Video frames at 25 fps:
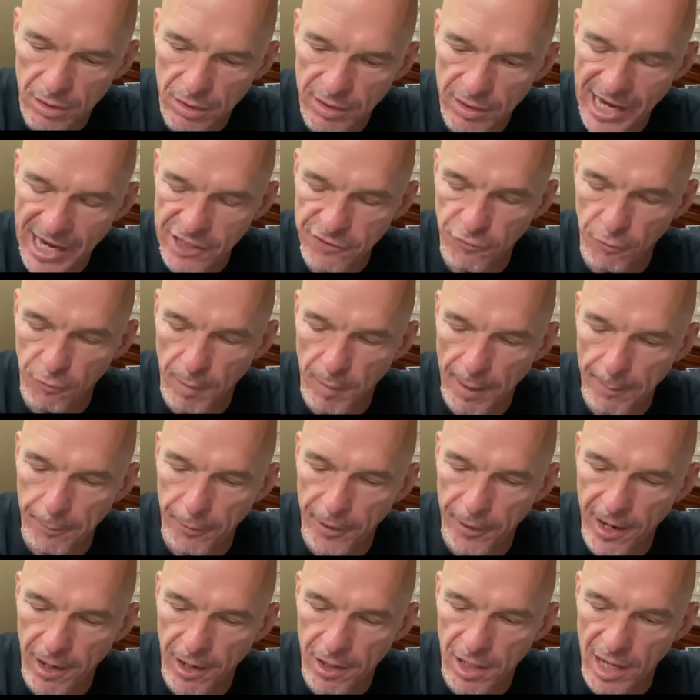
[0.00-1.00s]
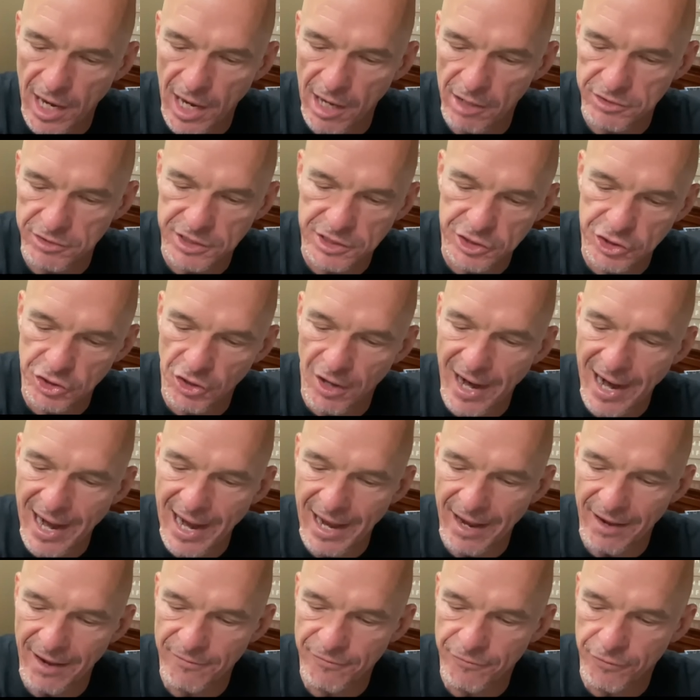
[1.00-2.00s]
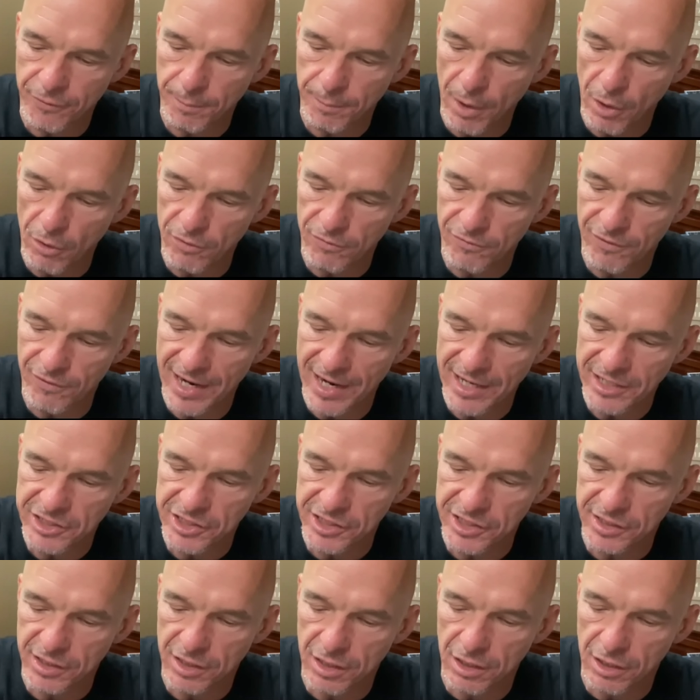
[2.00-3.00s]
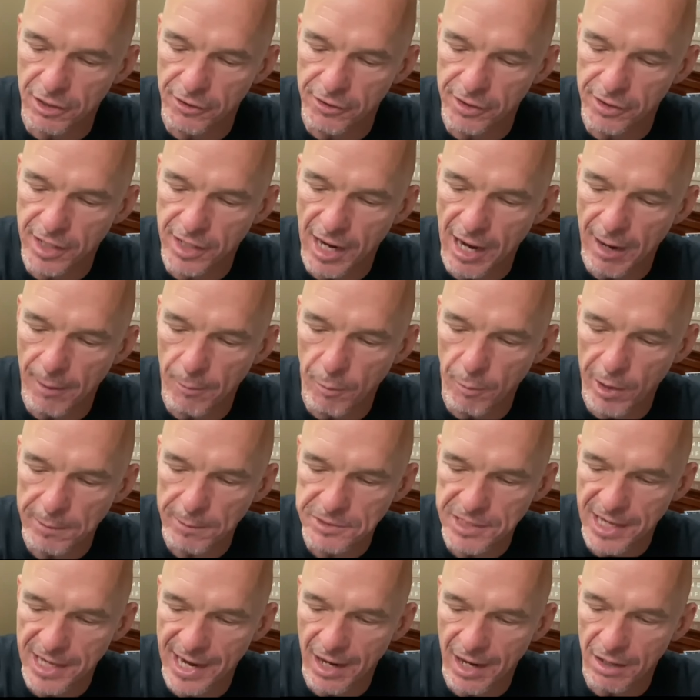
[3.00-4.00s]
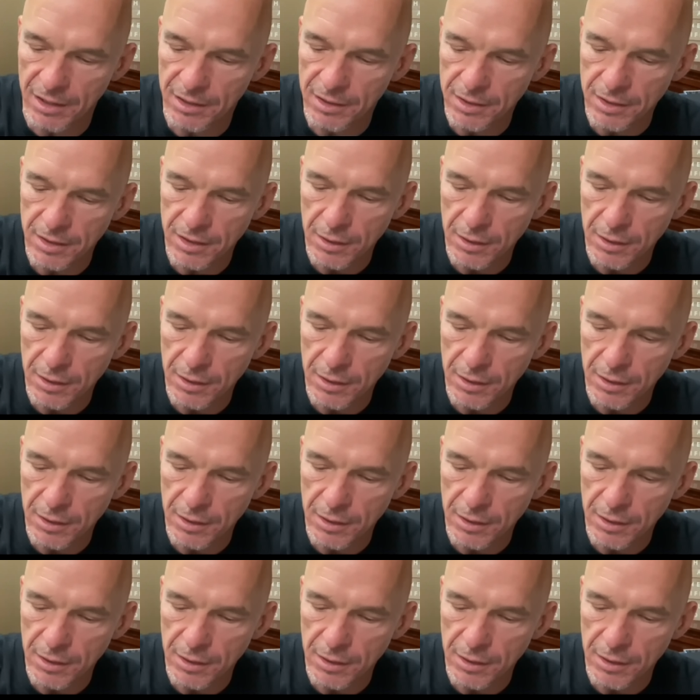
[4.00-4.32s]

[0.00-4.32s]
That's for my prayer closet drive for motivation to clear the cobwebs out.